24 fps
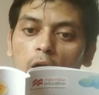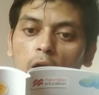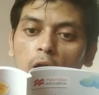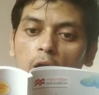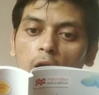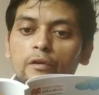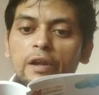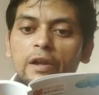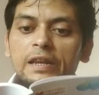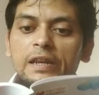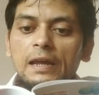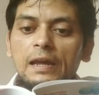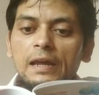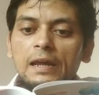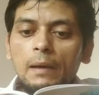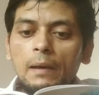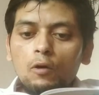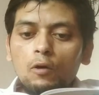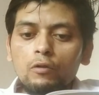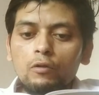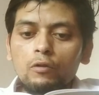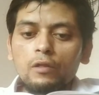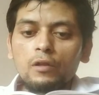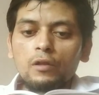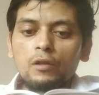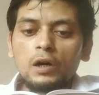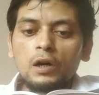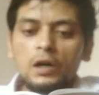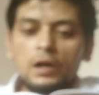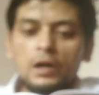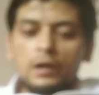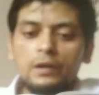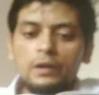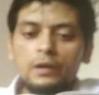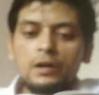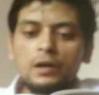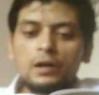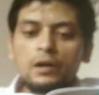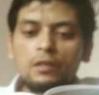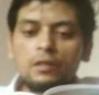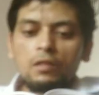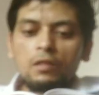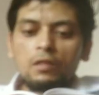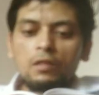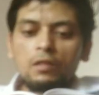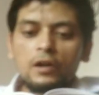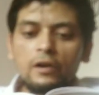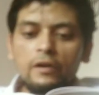Rita Mouse heard her
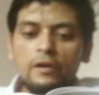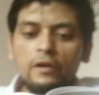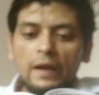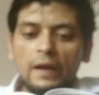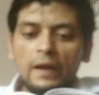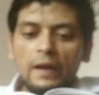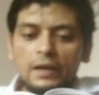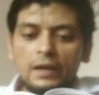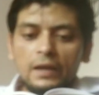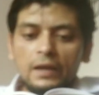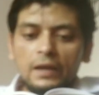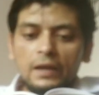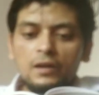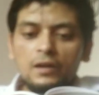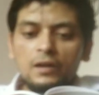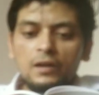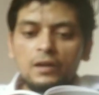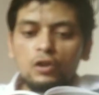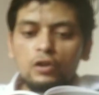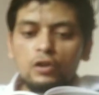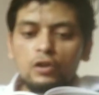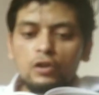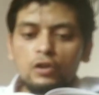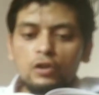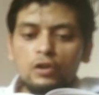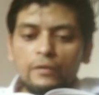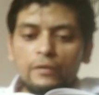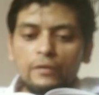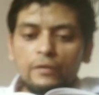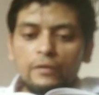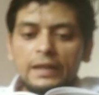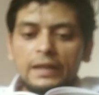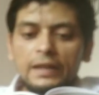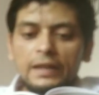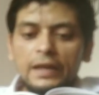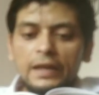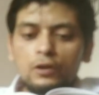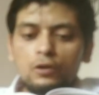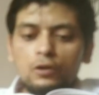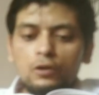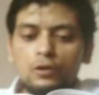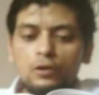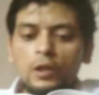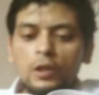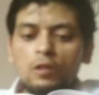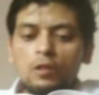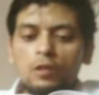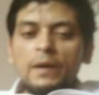son crying. She ran into
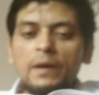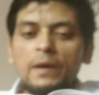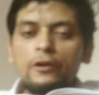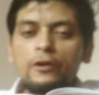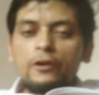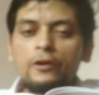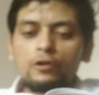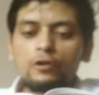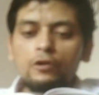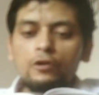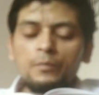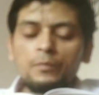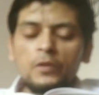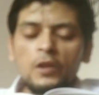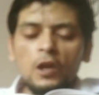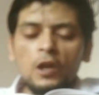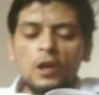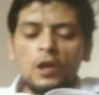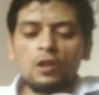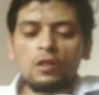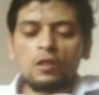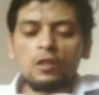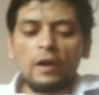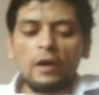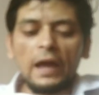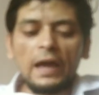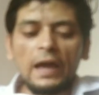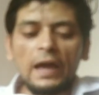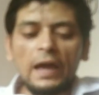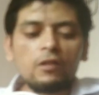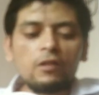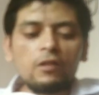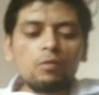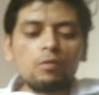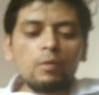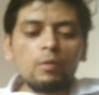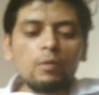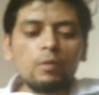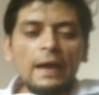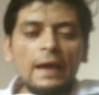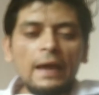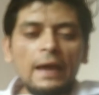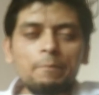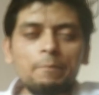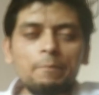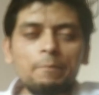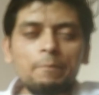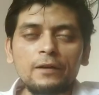his bedroom. So as this was
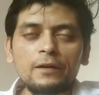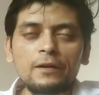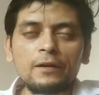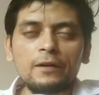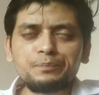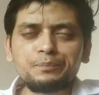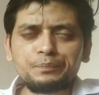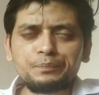happening,